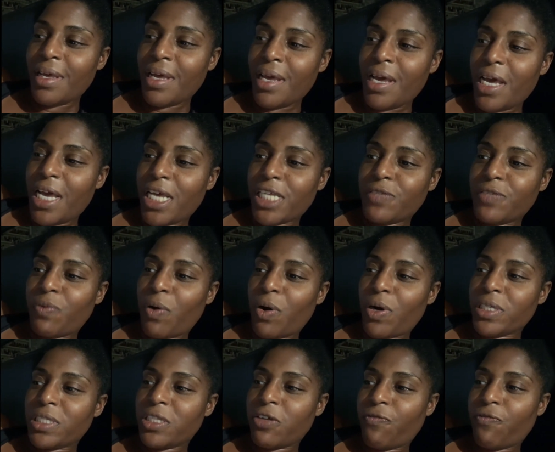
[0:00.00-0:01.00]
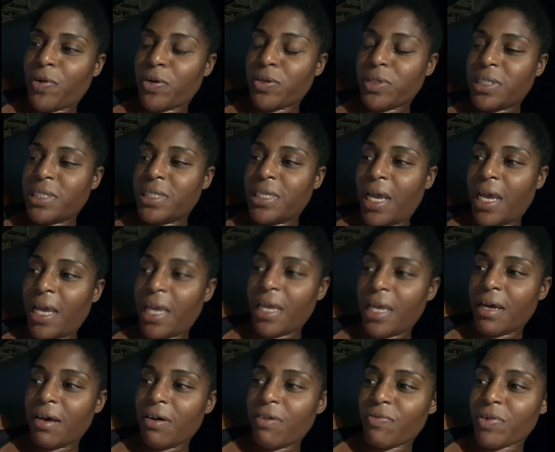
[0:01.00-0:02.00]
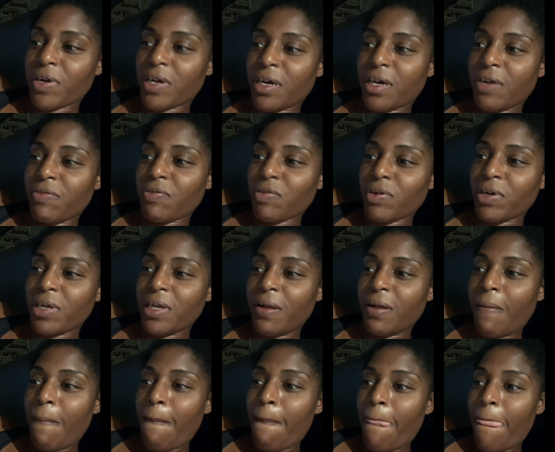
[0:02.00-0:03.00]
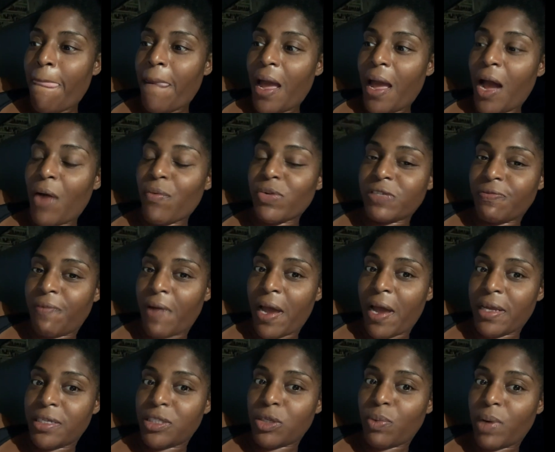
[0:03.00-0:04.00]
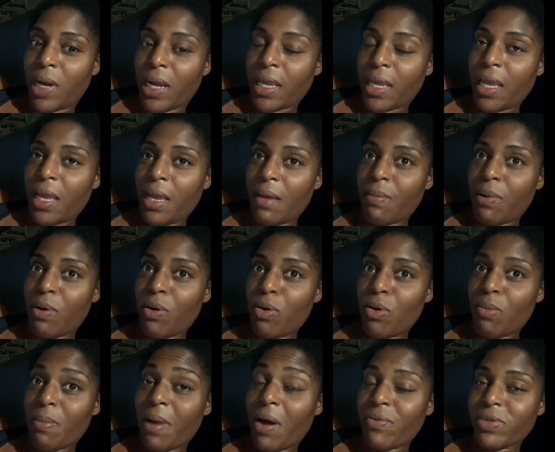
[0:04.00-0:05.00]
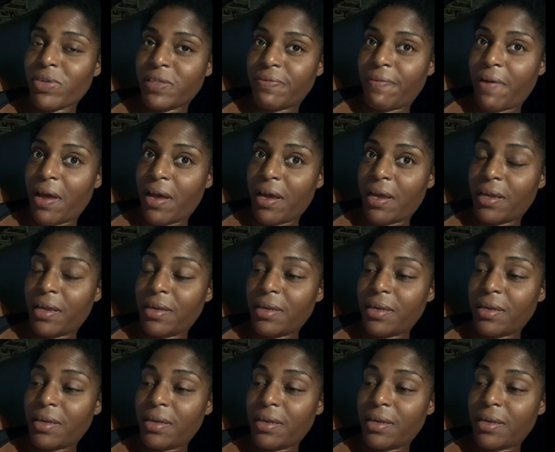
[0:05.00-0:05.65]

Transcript: As far as the first day of recovery, I was fine. So when I came home, I was fine.